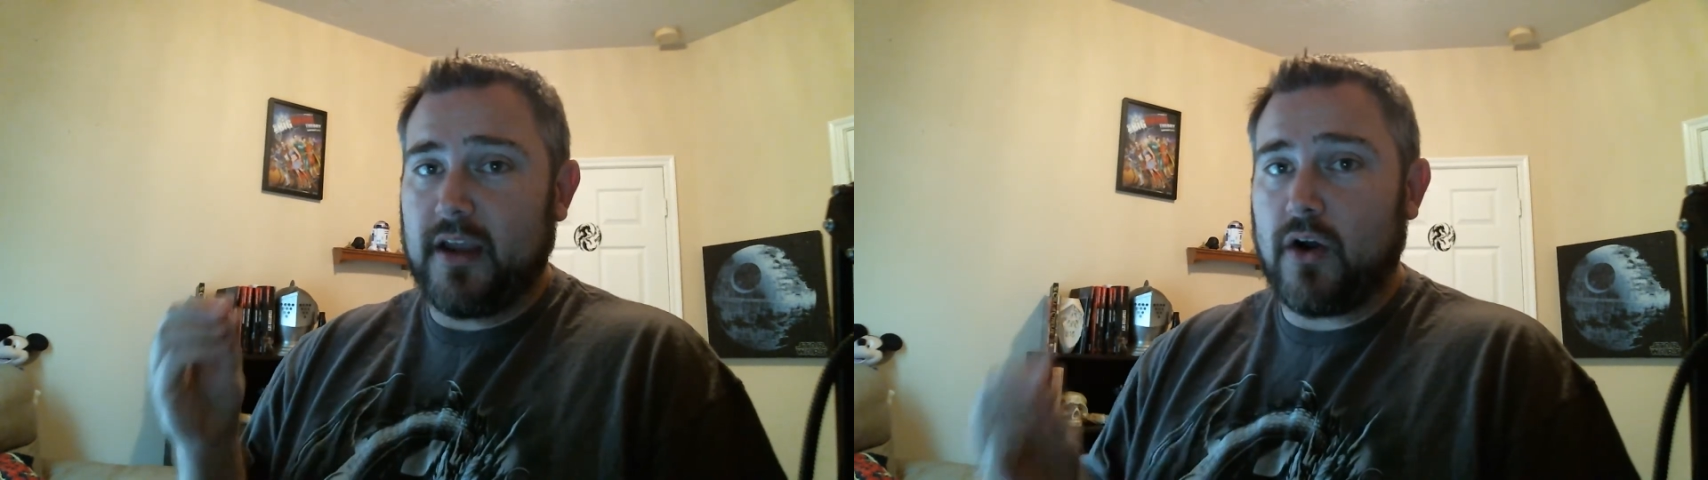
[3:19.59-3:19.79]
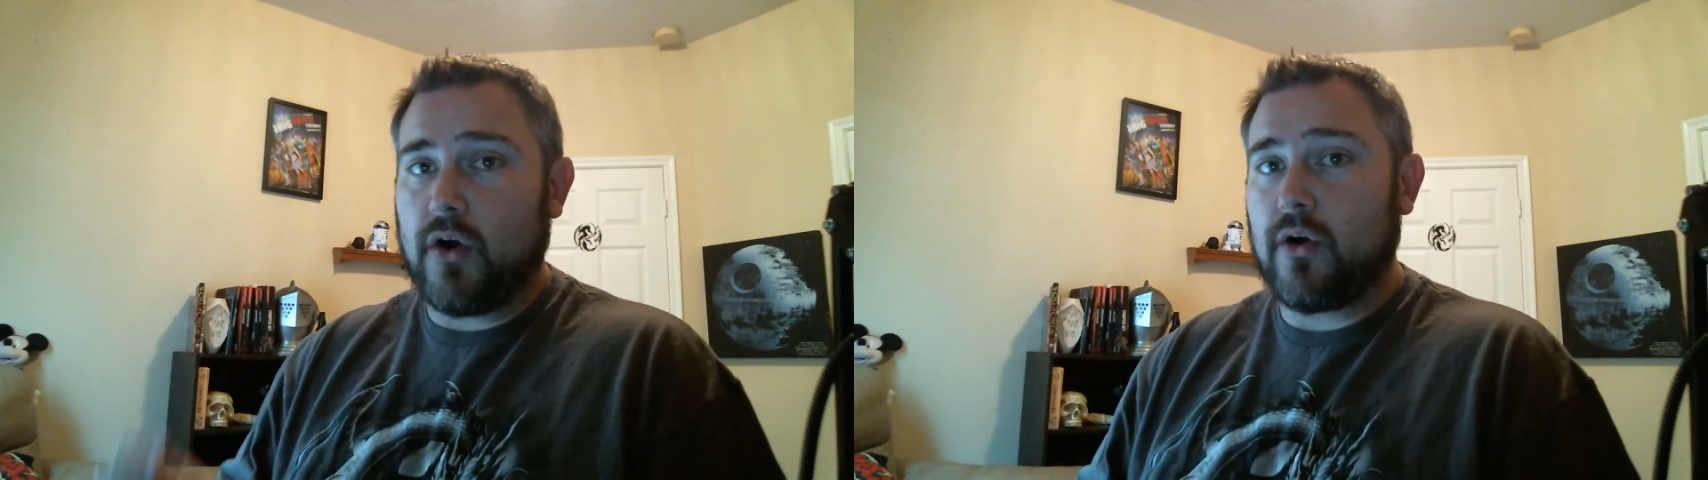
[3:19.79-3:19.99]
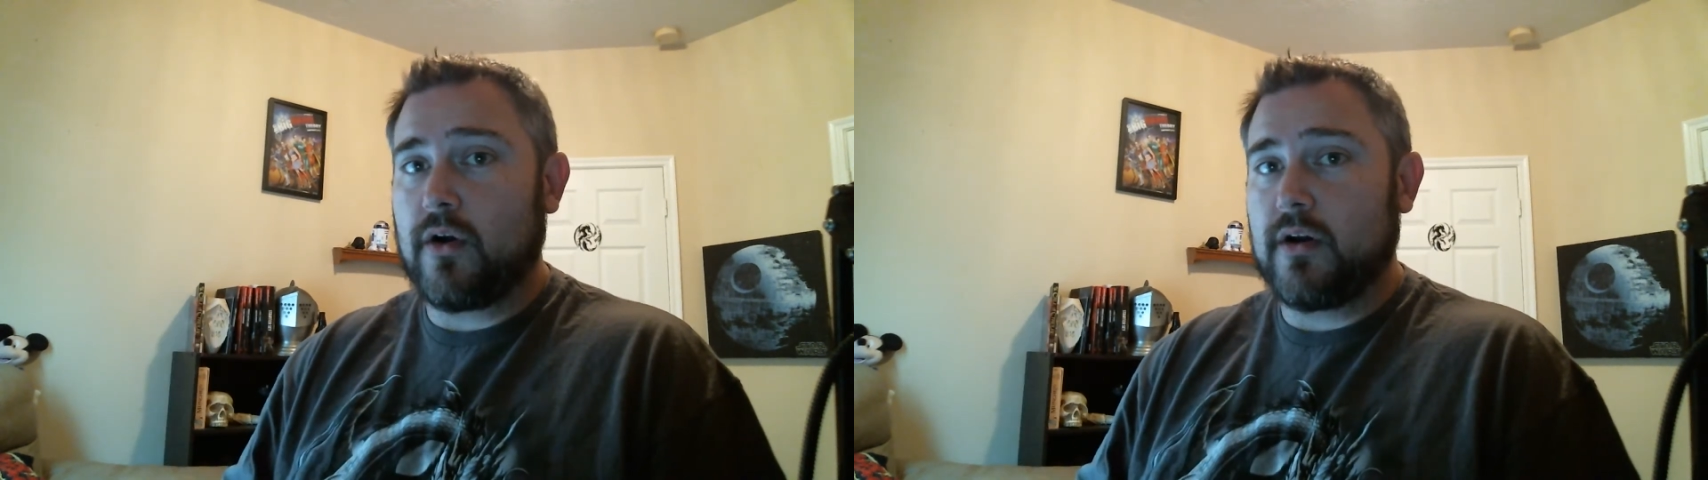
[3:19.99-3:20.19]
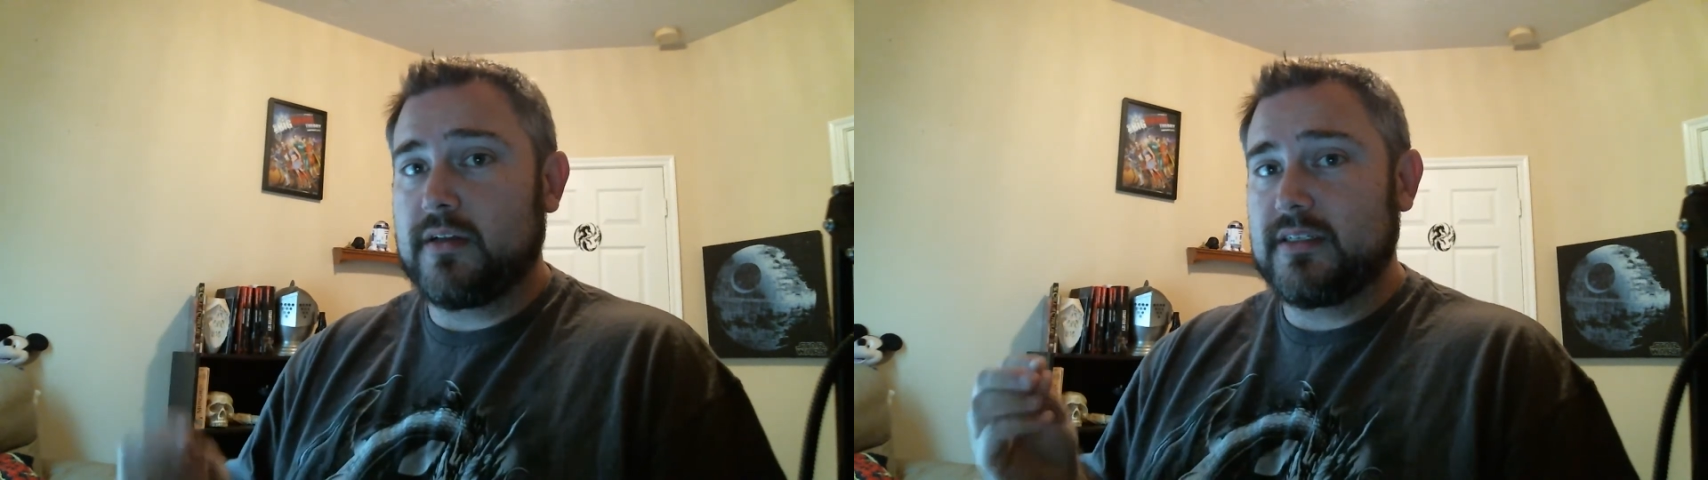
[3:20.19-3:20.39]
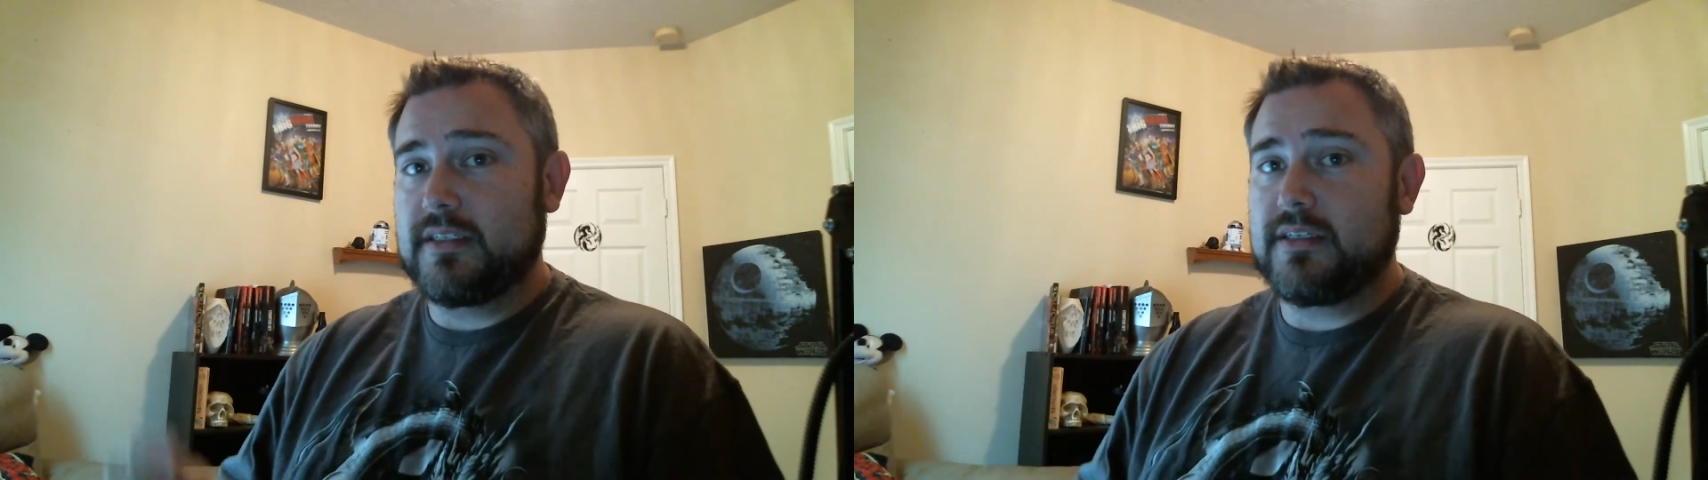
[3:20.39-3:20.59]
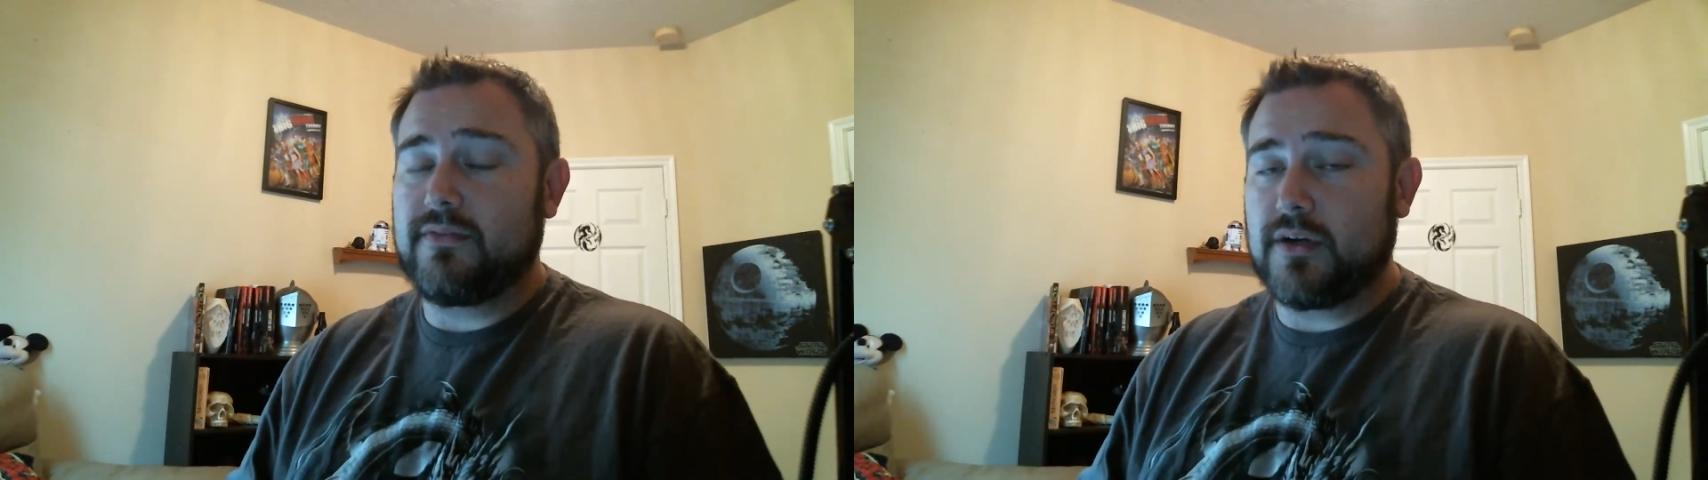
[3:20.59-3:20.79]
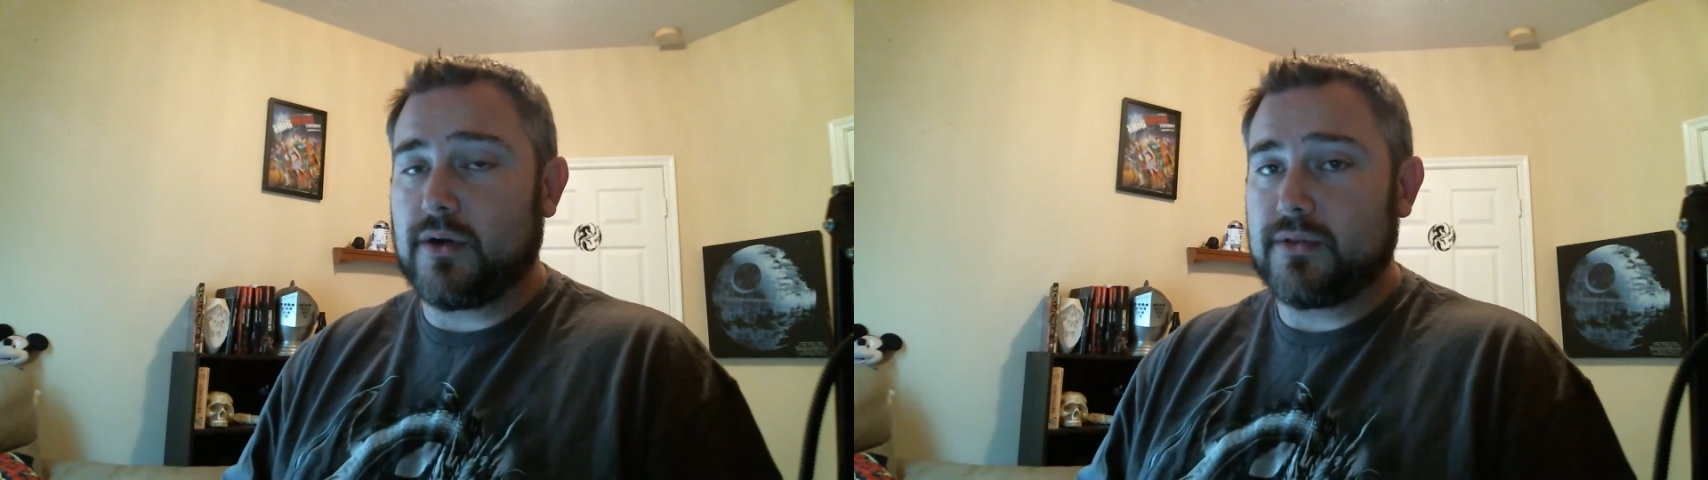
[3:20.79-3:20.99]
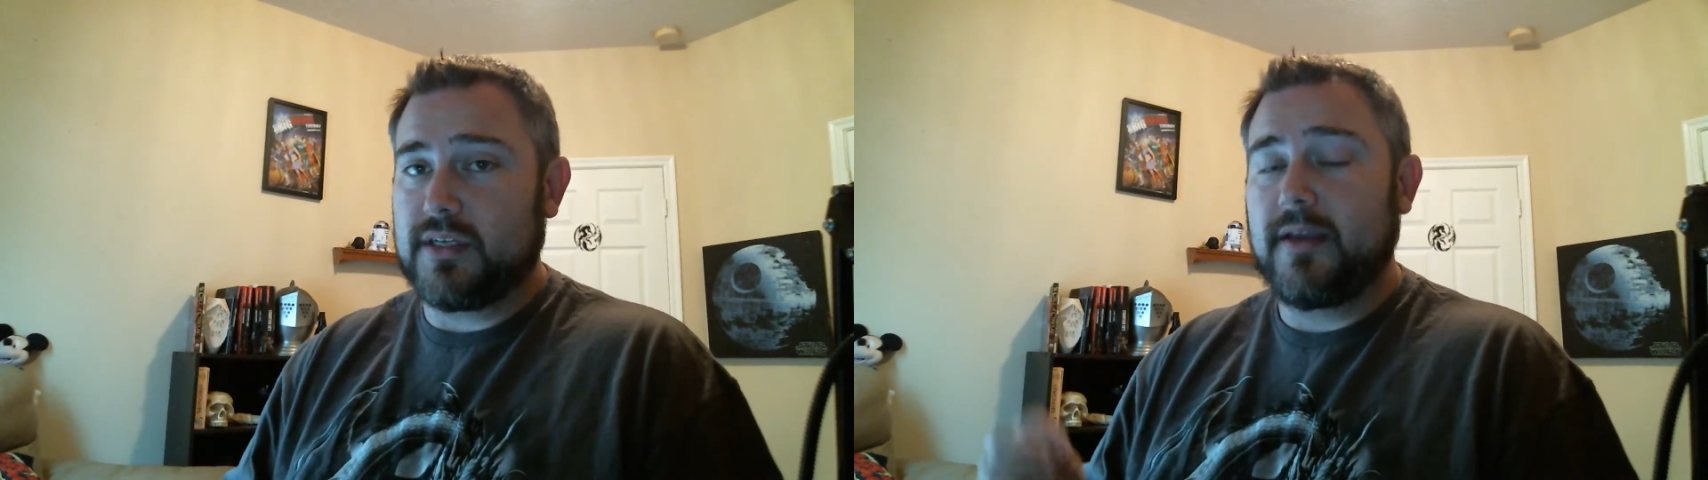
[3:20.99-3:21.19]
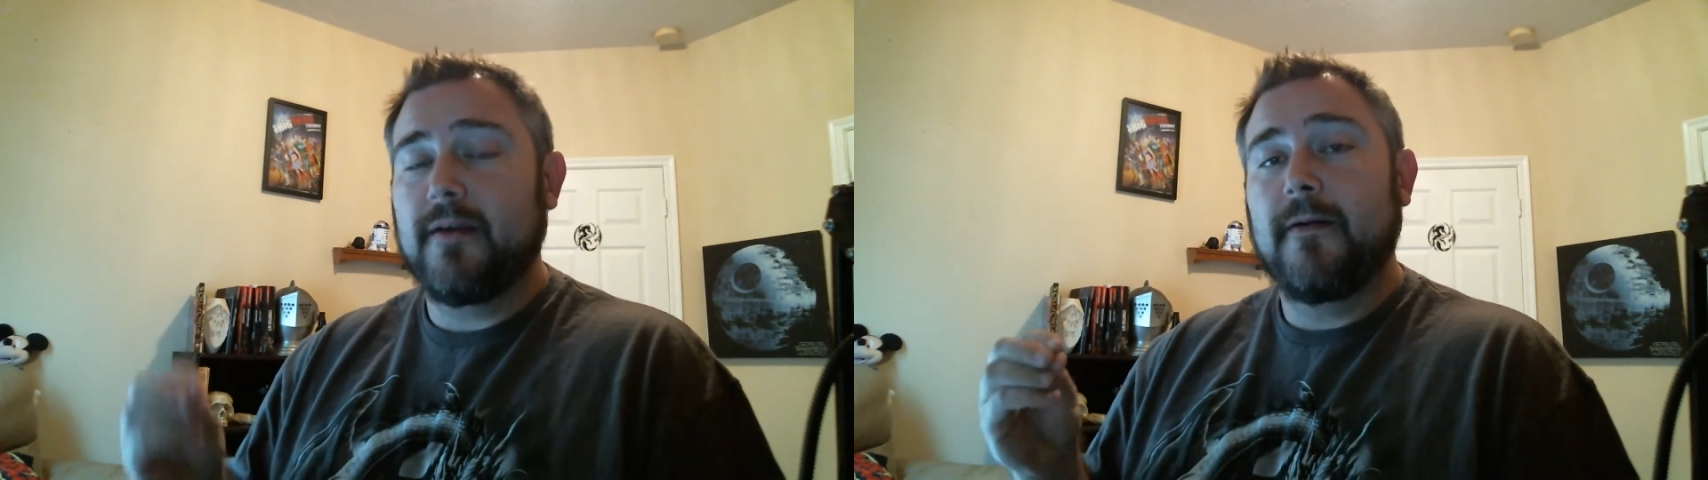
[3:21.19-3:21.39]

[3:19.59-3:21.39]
hard difficulty,